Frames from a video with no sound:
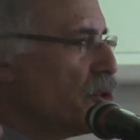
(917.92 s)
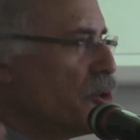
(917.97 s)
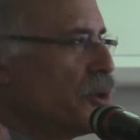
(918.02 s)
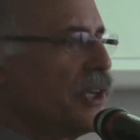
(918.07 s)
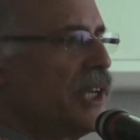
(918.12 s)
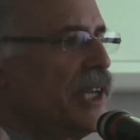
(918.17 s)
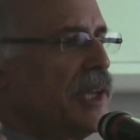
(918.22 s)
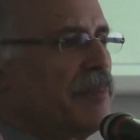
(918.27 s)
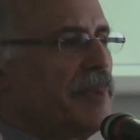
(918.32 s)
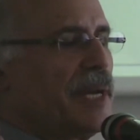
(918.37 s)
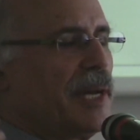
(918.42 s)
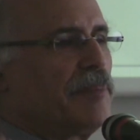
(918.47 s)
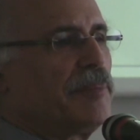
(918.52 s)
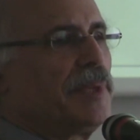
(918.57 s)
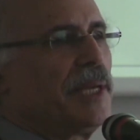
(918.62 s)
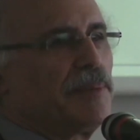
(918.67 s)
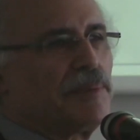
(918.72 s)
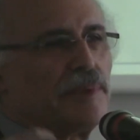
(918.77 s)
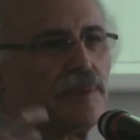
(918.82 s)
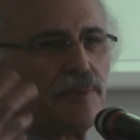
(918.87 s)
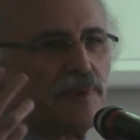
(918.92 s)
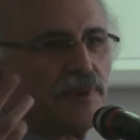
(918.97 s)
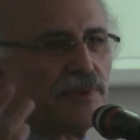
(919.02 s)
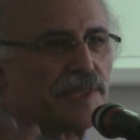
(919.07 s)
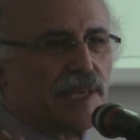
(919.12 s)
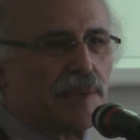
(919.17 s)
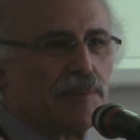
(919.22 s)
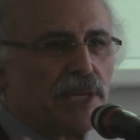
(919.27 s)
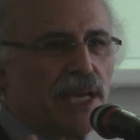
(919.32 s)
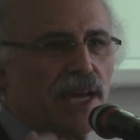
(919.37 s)
talking about people
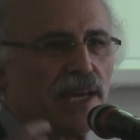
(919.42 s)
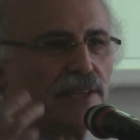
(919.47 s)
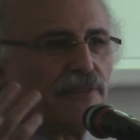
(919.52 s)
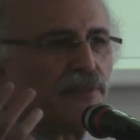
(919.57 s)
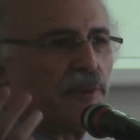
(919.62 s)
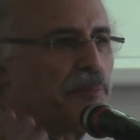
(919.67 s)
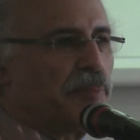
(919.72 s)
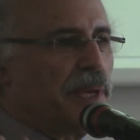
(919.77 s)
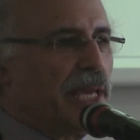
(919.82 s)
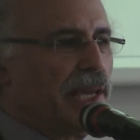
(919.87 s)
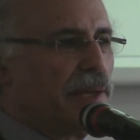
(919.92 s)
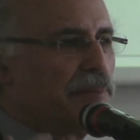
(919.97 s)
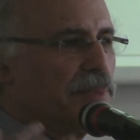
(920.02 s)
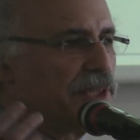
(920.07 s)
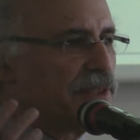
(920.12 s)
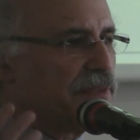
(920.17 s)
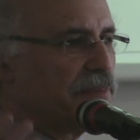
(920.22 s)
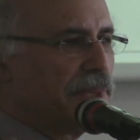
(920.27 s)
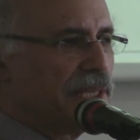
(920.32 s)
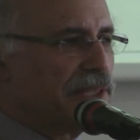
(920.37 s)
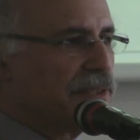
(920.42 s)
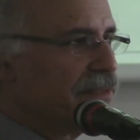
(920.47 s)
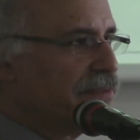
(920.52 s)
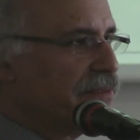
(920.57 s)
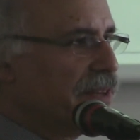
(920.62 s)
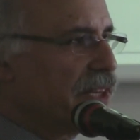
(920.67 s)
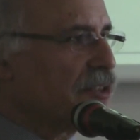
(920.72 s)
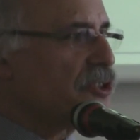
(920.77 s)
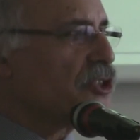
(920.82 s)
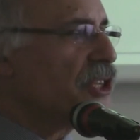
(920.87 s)
with some kind of impairment of mental
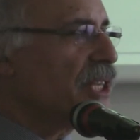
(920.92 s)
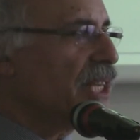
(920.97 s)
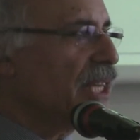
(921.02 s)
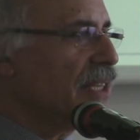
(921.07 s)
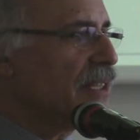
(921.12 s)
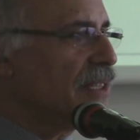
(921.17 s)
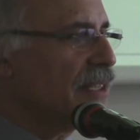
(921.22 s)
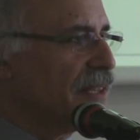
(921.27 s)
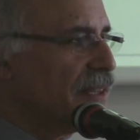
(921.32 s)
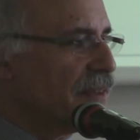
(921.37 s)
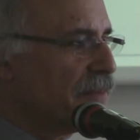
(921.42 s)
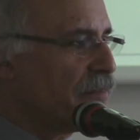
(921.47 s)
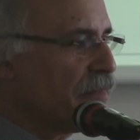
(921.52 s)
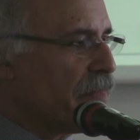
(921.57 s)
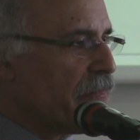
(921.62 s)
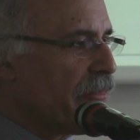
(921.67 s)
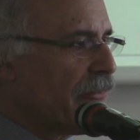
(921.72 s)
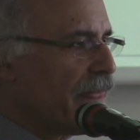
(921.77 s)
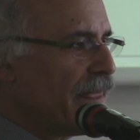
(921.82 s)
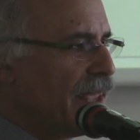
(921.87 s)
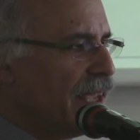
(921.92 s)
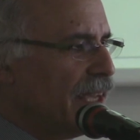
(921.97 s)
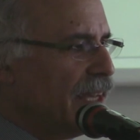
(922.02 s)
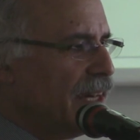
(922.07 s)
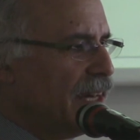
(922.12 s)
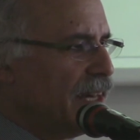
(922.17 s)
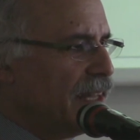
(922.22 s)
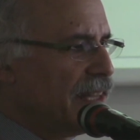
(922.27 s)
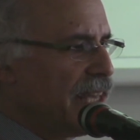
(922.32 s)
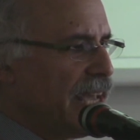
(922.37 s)
function
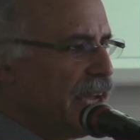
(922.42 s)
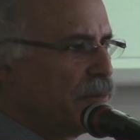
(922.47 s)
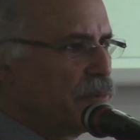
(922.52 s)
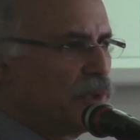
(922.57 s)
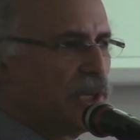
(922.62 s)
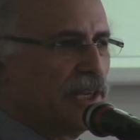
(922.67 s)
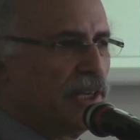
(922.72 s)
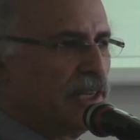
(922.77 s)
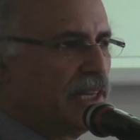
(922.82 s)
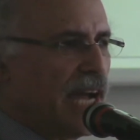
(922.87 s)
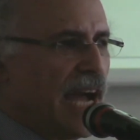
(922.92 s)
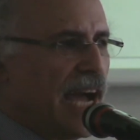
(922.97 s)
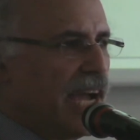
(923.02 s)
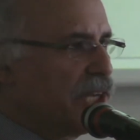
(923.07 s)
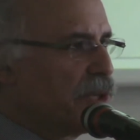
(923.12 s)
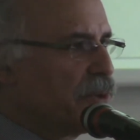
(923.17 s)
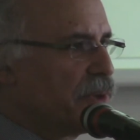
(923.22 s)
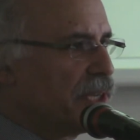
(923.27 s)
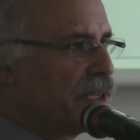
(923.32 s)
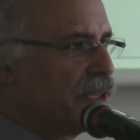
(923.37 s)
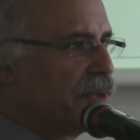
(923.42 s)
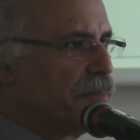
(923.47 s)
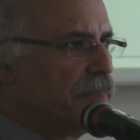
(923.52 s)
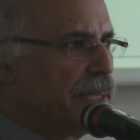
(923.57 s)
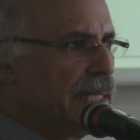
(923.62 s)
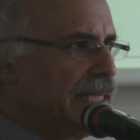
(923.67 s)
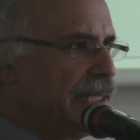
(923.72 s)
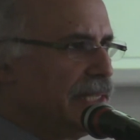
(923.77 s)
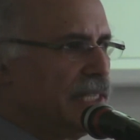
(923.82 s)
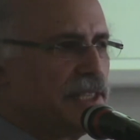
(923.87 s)
that were arguing
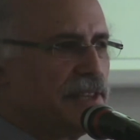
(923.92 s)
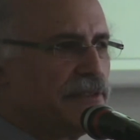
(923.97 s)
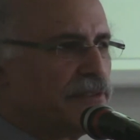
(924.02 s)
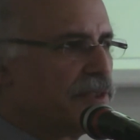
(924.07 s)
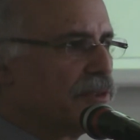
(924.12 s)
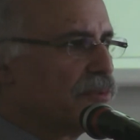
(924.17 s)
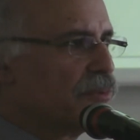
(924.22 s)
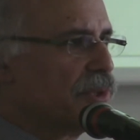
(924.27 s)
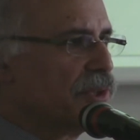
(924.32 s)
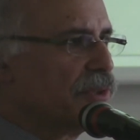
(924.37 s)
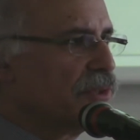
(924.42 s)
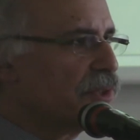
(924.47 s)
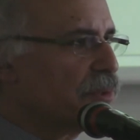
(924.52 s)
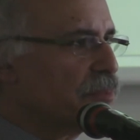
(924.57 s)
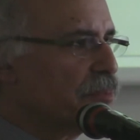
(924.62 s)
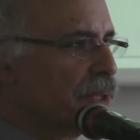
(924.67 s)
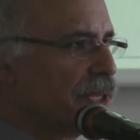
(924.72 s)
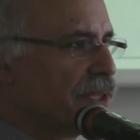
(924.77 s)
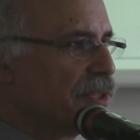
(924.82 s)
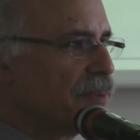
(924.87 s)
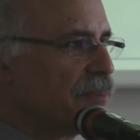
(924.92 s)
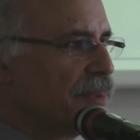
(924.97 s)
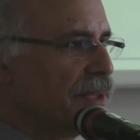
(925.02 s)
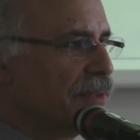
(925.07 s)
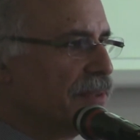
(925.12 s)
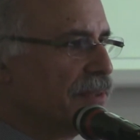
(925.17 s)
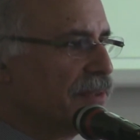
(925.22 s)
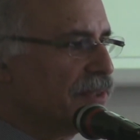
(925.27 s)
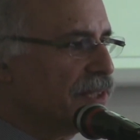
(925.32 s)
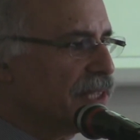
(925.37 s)
completely different rules and
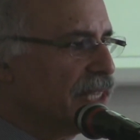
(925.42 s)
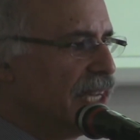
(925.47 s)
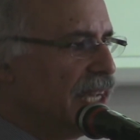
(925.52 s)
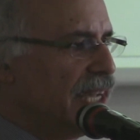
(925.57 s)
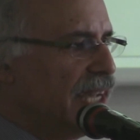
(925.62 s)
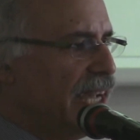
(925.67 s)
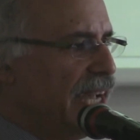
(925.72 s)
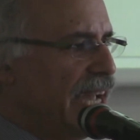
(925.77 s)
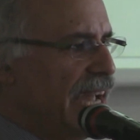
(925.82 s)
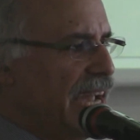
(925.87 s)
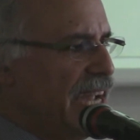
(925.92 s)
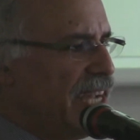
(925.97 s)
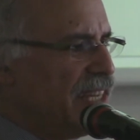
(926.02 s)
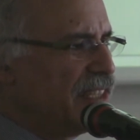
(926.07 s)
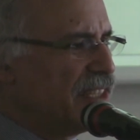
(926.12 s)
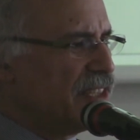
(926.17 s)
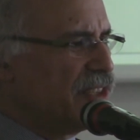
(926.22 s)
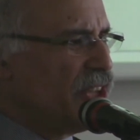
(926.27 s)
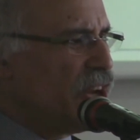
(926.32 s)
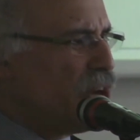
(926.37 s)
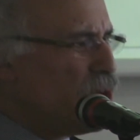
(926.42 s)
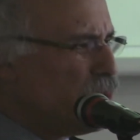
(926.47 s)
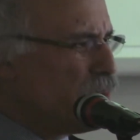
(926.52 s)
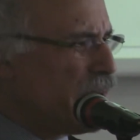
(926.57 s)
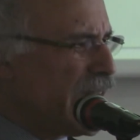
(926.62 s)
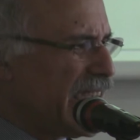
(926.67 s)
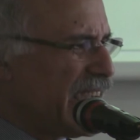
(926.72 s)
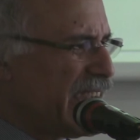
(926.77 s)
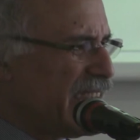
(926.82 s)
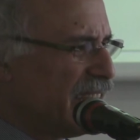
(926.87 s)
principles. And
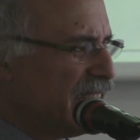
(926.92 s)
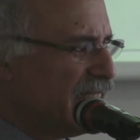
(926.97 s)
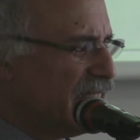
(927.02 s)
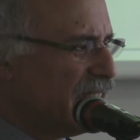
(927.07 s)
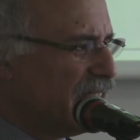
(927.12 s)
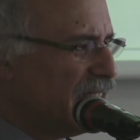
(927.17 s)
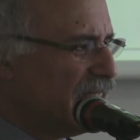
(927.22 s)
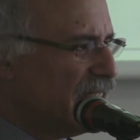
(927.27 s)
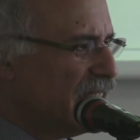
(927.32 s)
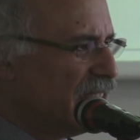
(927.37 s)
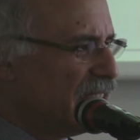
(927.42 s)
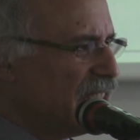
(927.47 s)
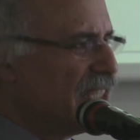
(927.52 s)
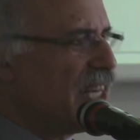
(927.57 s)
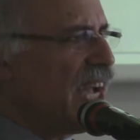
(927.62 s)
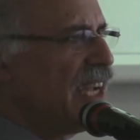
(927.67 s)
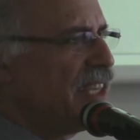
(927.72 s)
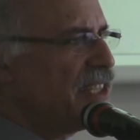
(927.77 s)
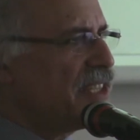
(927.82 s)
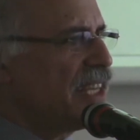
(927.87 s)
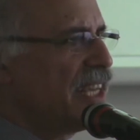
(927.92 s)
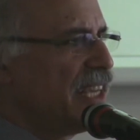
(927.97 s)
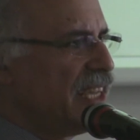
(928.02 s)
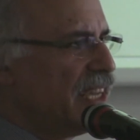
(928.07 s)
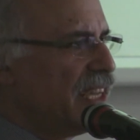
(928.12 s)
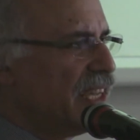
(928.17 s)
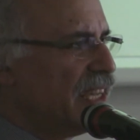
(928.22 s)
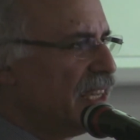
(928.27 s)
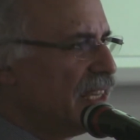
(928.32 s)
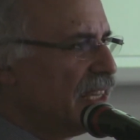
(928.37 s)
nowhere did I see
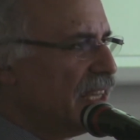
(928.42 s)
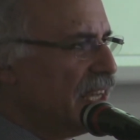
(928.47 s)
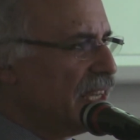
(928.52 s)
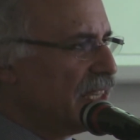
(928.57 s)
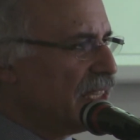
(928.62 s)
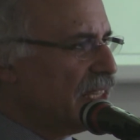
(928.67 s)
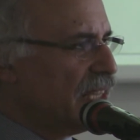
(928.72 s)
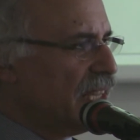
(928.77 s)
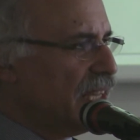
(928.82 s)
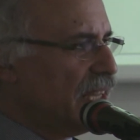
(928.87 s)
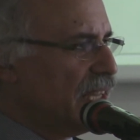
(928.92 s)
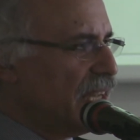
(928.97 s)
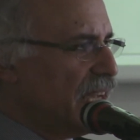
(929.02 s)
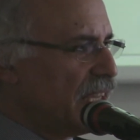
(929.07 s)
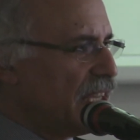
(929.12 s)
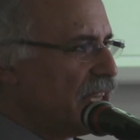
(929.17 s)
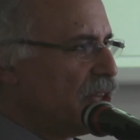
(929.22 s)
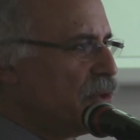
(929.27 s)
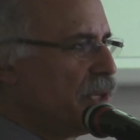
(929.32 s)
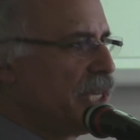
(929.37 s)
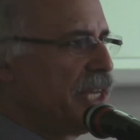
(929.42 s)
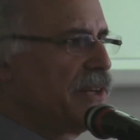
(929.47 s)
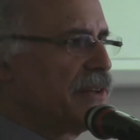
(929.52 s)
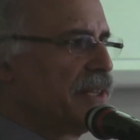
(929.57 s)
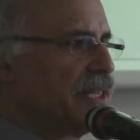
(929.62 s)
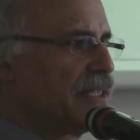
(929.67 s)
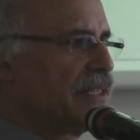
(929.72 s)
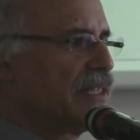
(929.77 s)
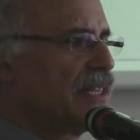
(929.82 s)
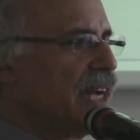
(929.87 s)
a
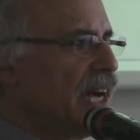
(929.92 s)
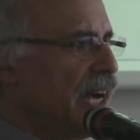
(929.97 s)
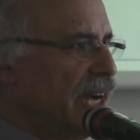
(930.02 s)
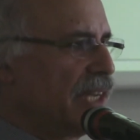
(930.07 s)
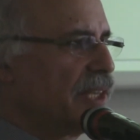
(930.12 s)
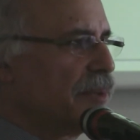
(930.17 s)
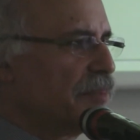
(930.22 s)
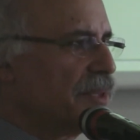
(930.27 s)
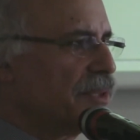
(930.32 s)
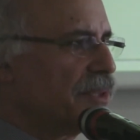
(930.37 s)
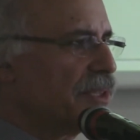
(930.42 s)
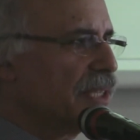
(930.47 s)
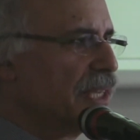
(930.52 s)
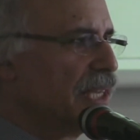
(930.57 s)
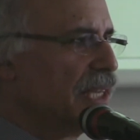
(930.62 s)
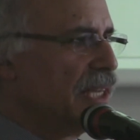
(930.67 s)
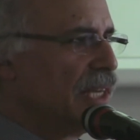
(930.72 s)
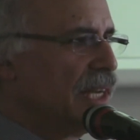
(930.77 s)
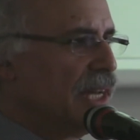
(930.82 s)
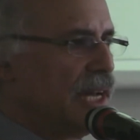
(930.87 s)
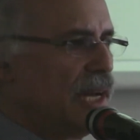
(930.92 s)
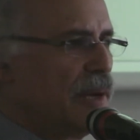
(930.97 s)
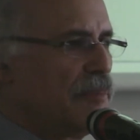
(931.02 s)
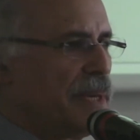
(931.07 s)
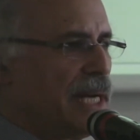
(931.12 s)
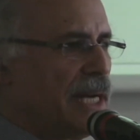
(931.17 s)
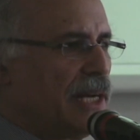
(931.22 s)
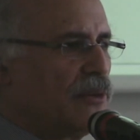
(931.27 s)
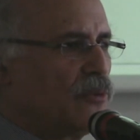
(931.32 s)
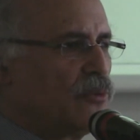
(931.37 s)
coherent argument
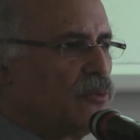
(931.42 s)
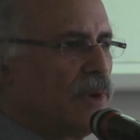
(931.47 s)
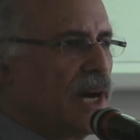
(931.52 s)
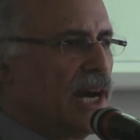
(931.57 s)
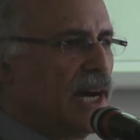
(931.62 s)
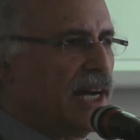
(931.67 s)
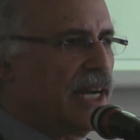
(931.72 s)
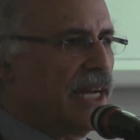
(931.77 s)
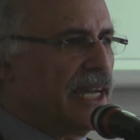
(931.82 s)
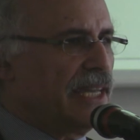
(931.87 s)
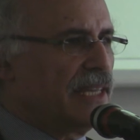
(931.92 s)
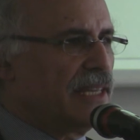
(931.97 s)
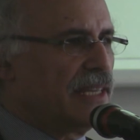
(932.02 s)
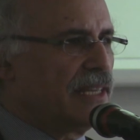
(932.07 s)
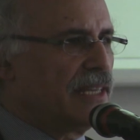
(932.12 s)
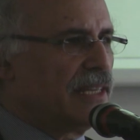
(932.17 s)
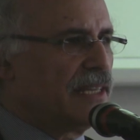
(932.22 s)
about why